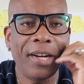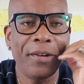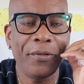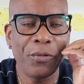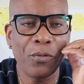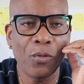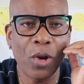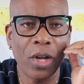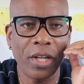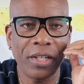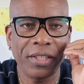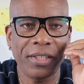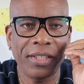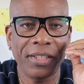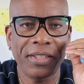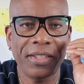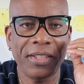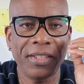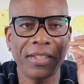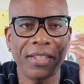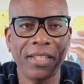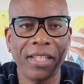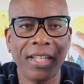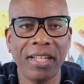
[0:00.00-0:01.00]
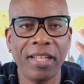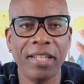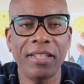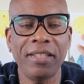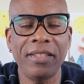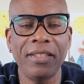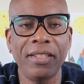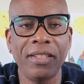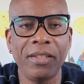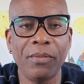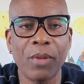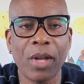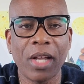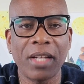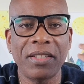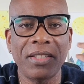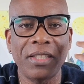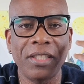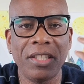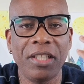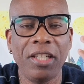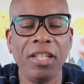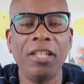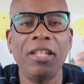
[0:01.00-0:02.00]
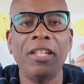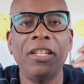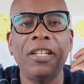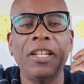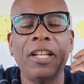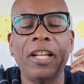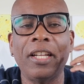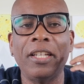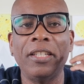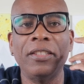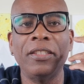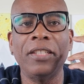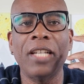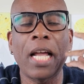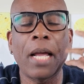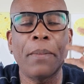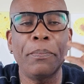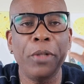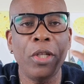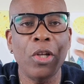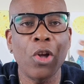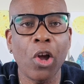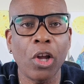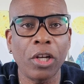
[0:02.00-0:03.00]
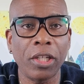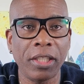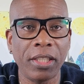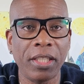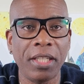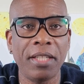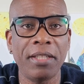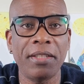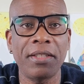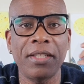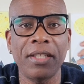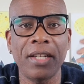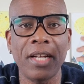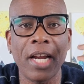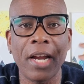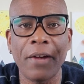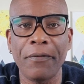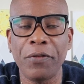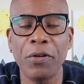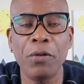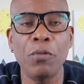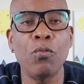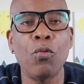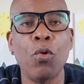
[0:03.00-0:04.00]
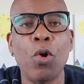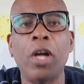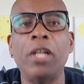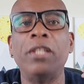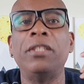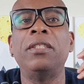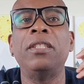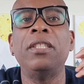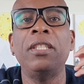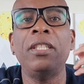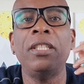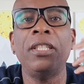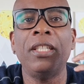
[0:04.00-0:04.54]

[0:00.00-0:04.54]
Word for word: everyone. This is Hayden, the Master Healer, and happy holidays to everyone.